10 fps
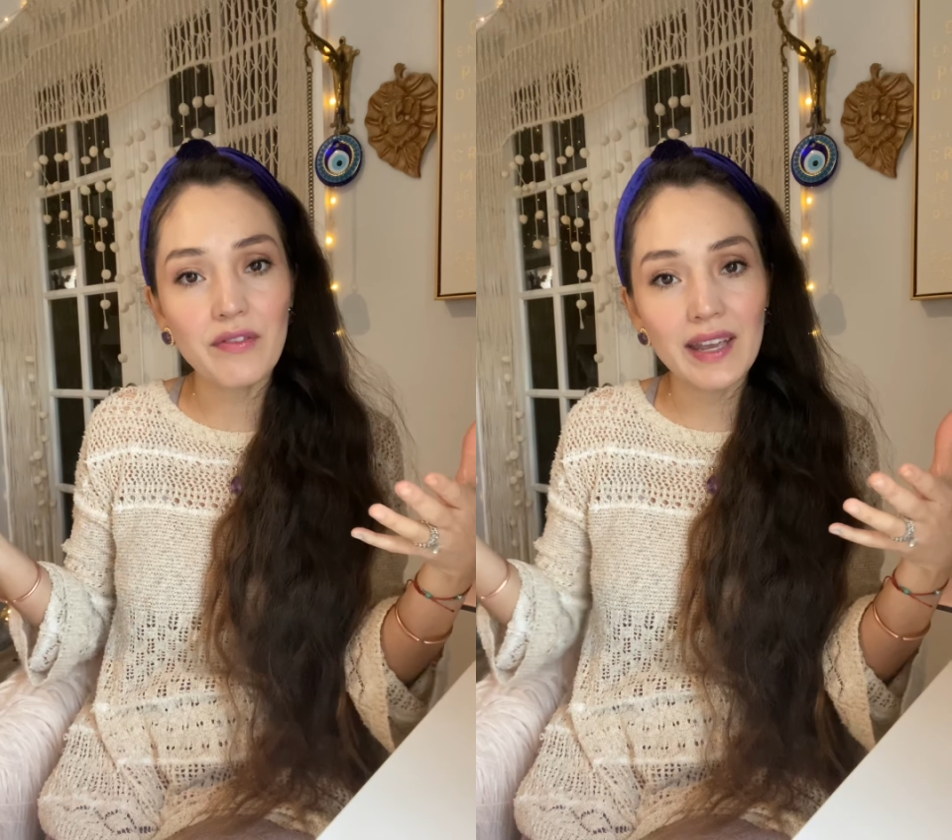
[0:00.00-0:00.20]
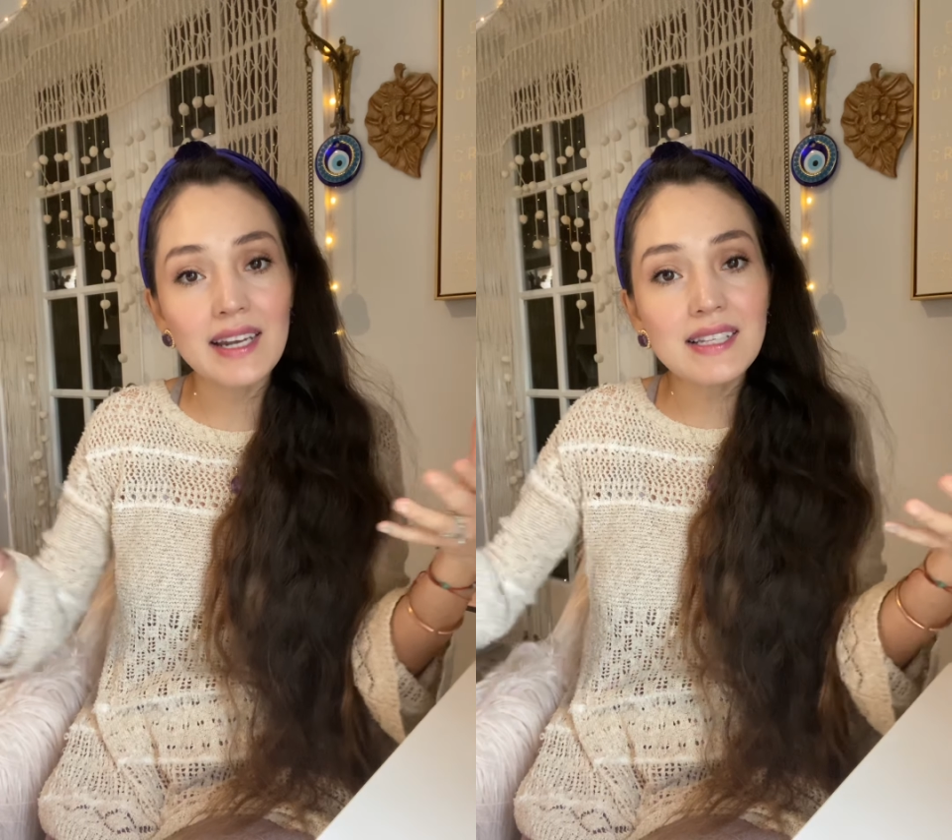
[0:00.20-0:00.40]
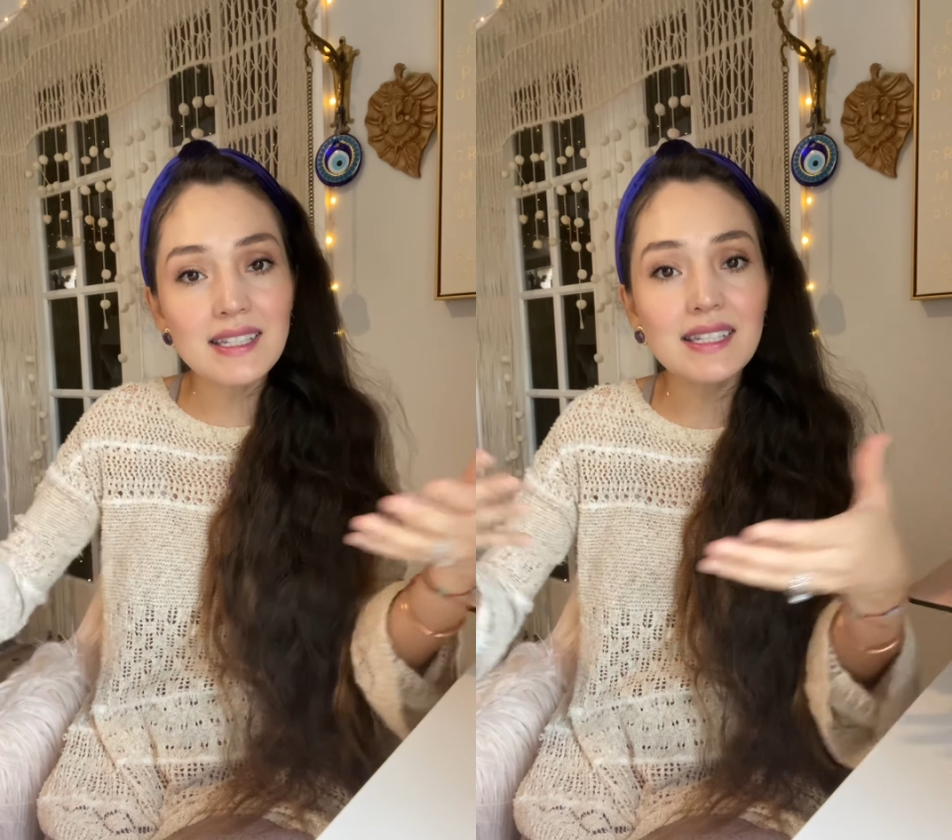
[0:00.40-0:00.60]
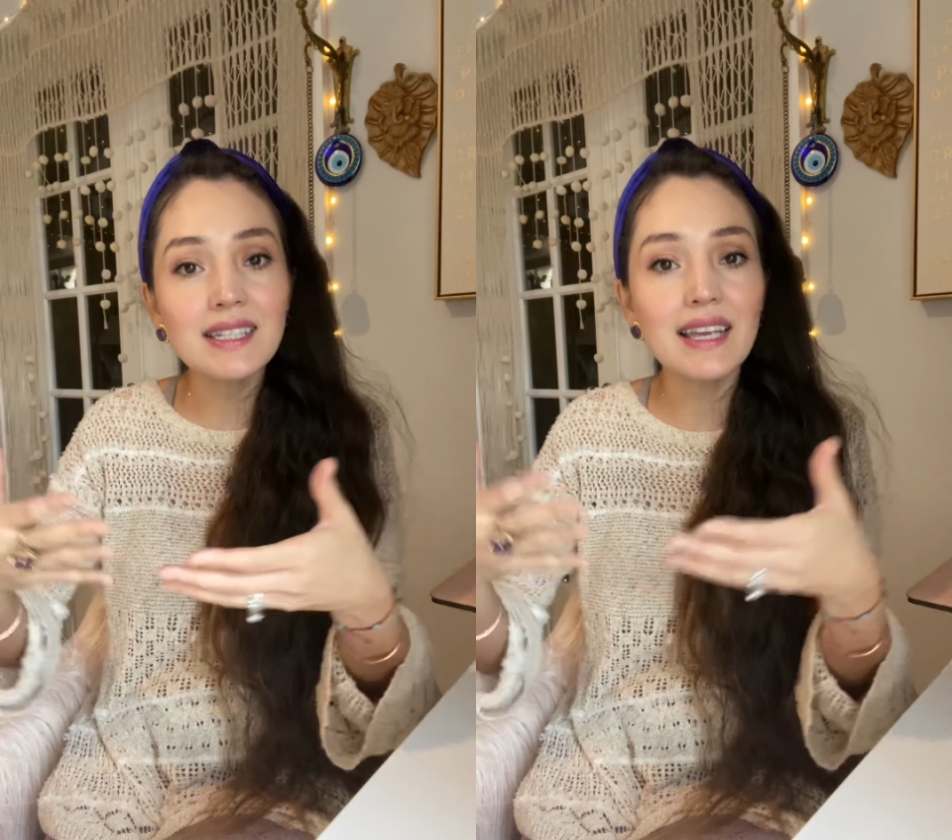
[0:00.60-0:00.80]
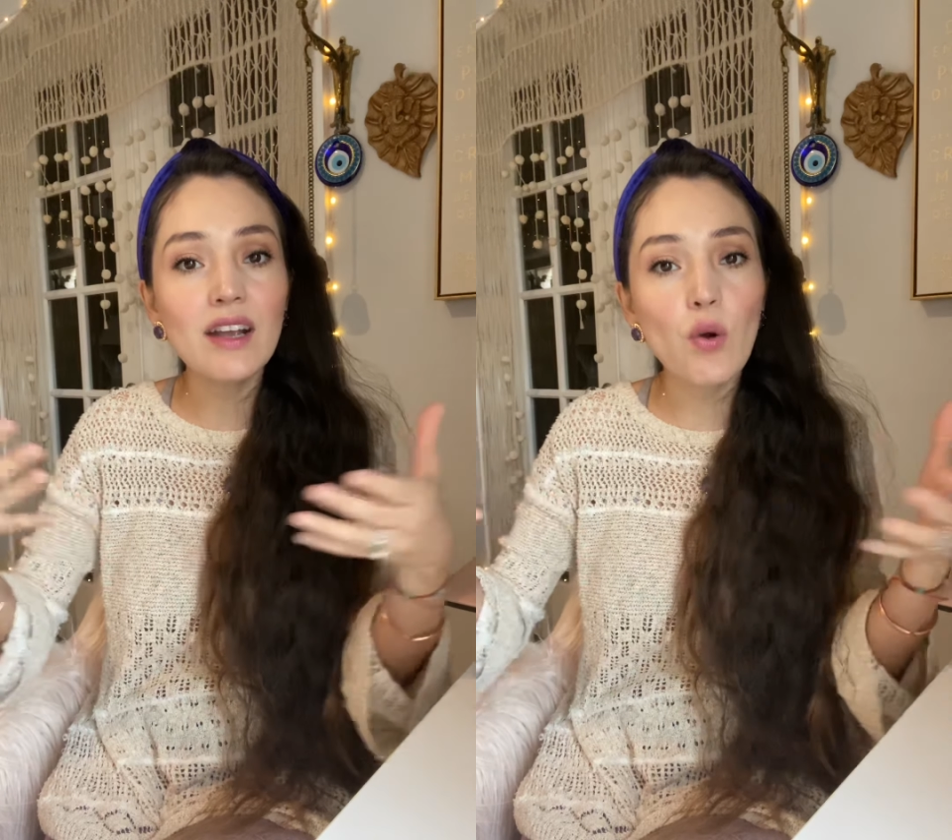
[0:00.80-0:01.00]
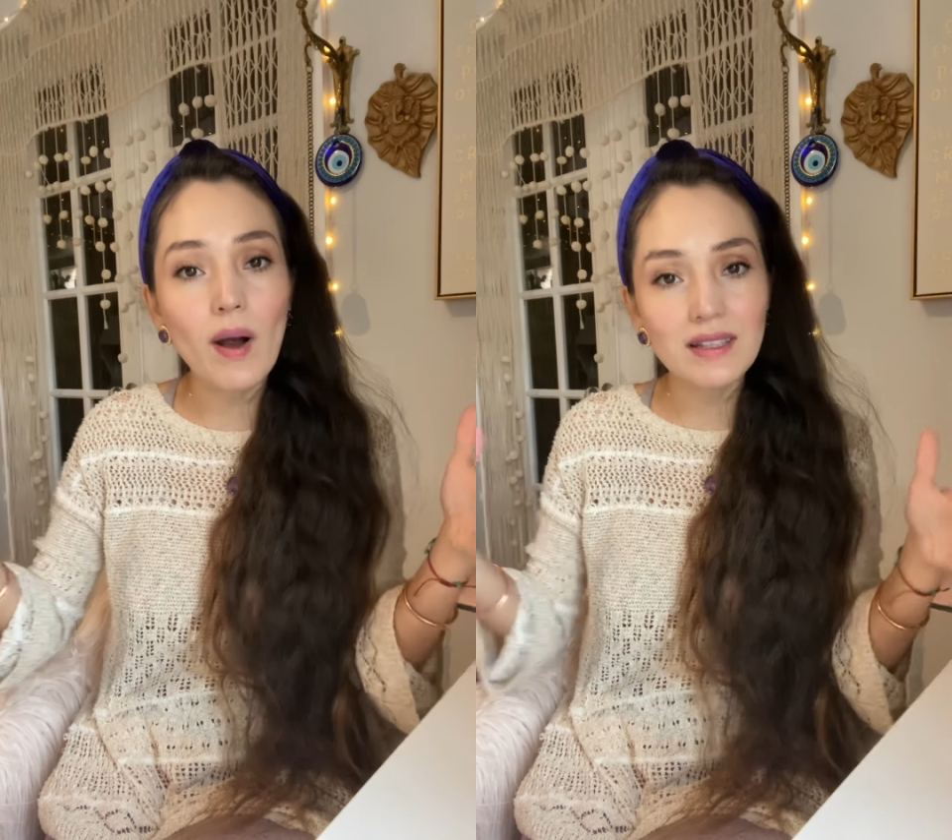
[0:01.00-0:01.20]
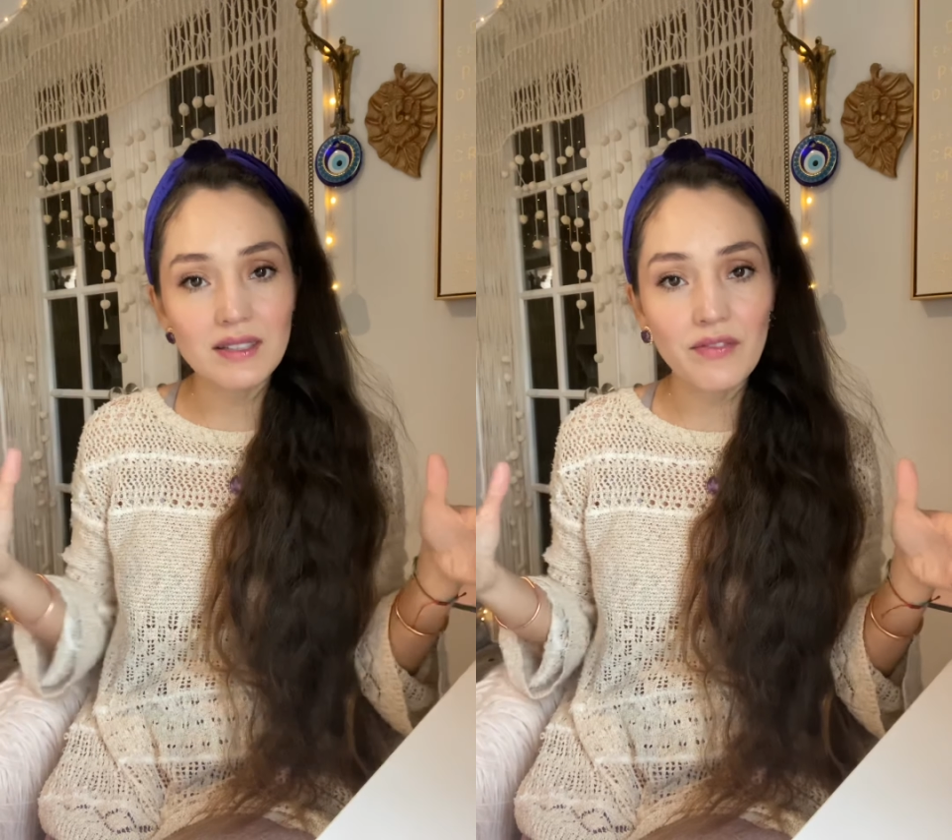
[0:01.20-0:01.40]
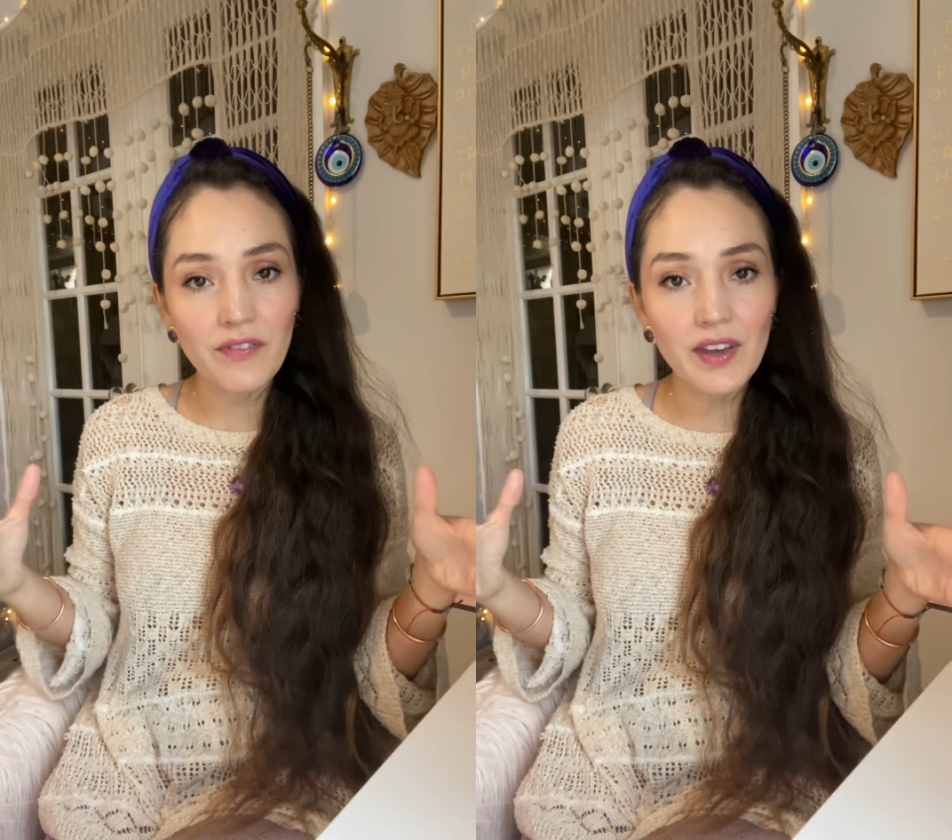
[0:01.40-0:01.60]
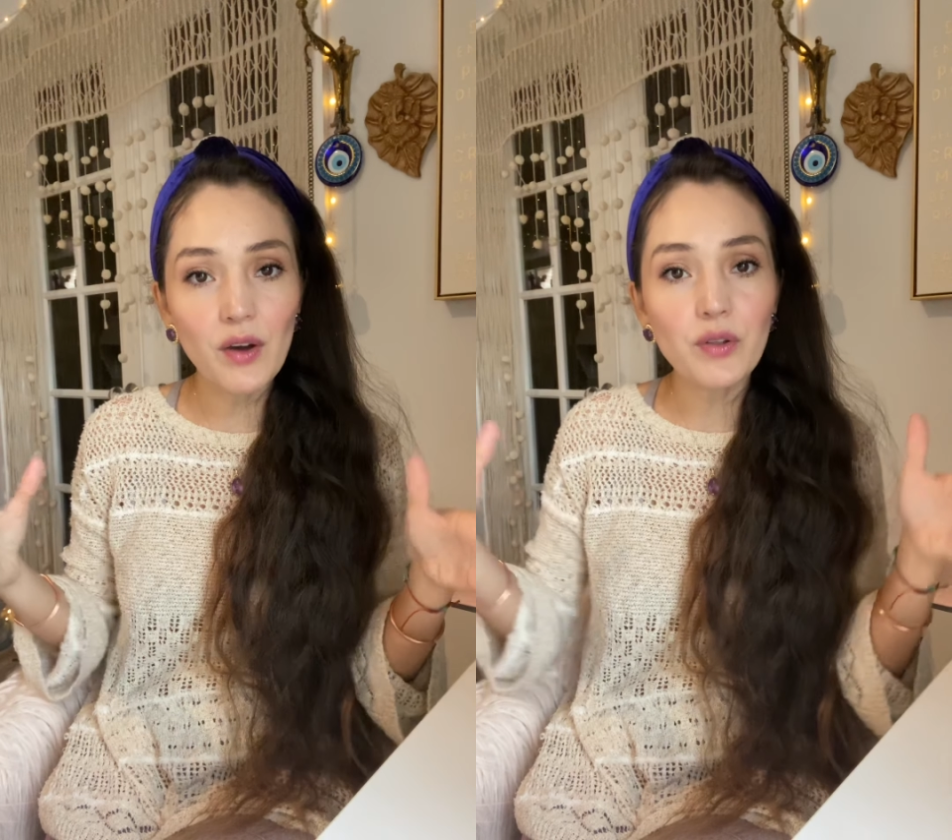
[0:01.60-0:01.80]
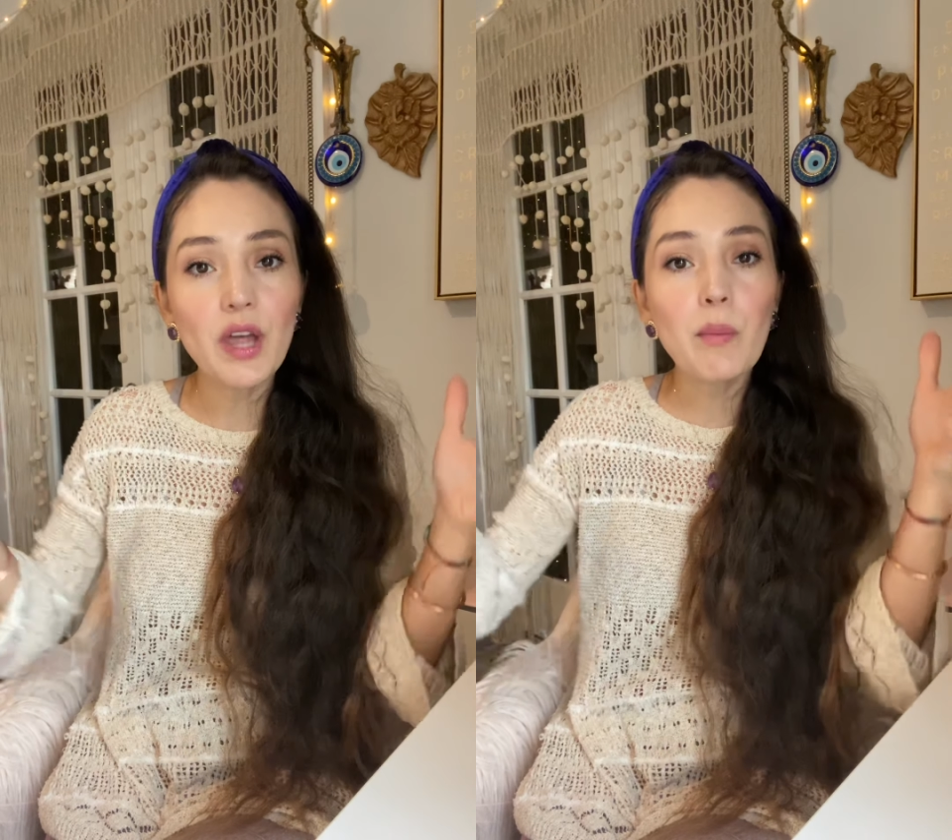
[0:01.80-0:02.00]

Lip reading: It is the same quantum field,